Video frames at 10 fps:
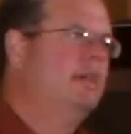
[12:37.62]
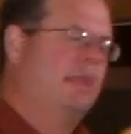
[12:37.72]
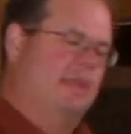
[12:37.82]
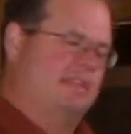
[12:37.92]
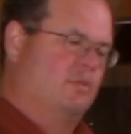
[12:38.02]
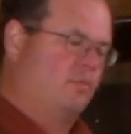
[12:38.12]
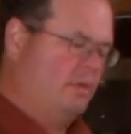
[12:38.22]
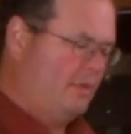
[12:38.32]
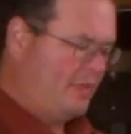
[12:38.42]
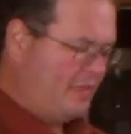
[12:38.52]
It's a
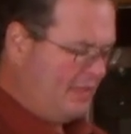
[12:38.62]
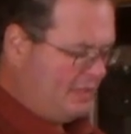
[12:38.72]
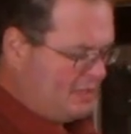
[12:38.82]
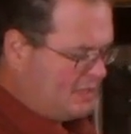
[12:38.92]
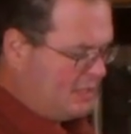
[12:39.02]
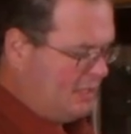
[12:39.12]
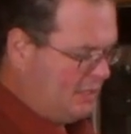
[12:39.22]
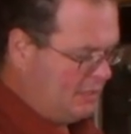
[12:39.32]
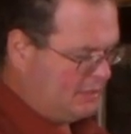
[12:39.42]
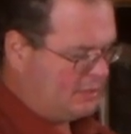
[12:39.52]
real
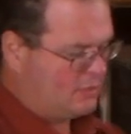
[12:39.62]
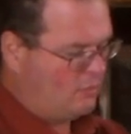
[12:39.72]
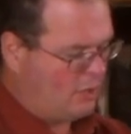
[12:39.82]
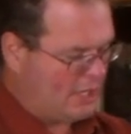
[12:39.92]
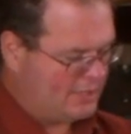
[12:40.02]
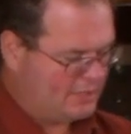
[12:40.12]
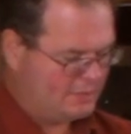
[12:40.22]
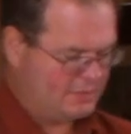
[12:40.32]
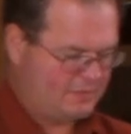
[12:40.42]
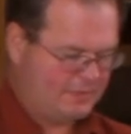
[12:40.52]
thin-skinned squash.
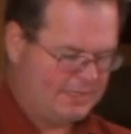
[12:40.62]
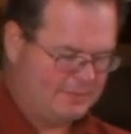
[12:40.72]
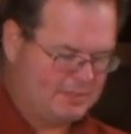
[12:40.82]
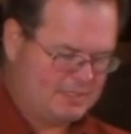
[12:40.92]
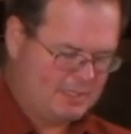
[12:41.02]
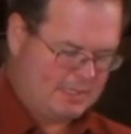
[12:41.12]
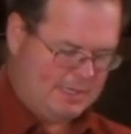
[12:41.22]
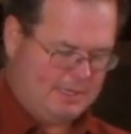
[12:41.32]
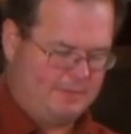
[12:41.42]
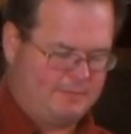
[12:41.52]
This flavor's
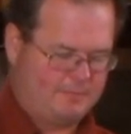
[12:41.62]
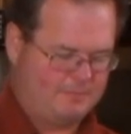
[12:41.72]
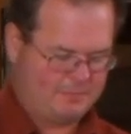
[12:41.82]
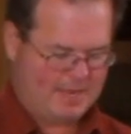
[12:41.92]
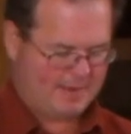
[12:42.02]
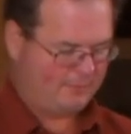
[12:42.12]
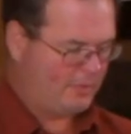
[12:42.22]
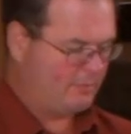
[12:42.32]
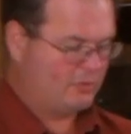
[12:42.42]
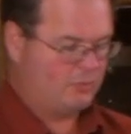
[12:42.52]
kind of halfway
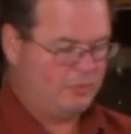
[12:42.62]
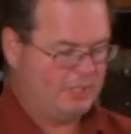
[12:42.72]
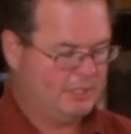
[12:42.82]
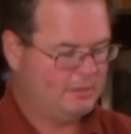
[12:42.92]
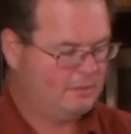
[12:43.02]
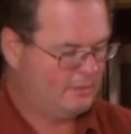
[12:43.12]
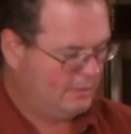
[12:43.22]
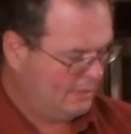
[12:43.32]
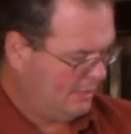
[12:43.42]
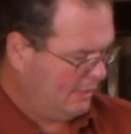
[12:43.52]
between
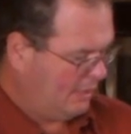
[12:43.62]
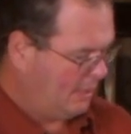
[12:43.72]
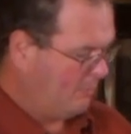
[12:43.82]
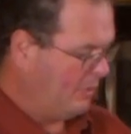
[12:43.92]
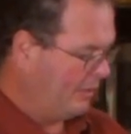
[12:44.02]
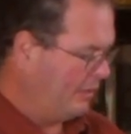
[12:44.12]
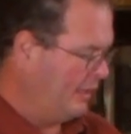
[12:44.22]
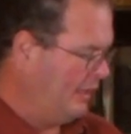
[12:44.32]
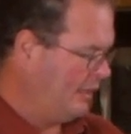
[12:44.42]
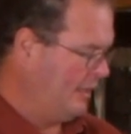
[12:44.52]
a
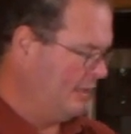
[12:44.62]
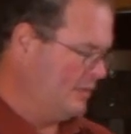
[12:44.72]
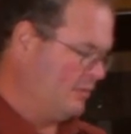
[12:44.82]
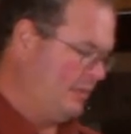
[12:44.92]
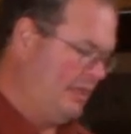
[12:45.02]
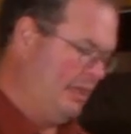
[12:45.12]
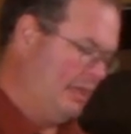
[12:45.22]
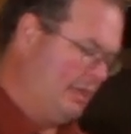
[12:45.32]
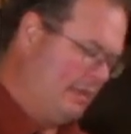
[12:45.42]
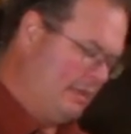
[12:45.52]
butternut and a
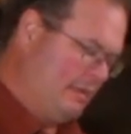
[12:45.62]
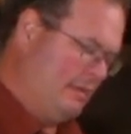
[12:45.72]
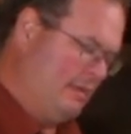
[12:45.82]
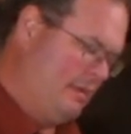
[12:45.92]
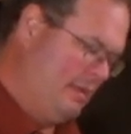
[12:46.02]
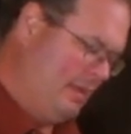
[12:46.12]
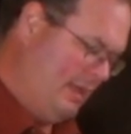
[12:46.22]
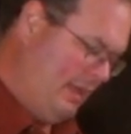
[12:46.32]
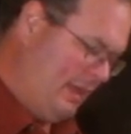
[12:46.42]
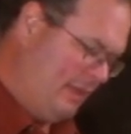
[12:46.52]
zucchini.
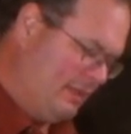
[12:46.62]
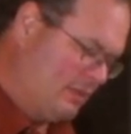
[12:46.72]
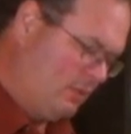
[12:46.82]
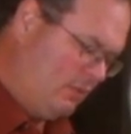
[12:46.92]
This whole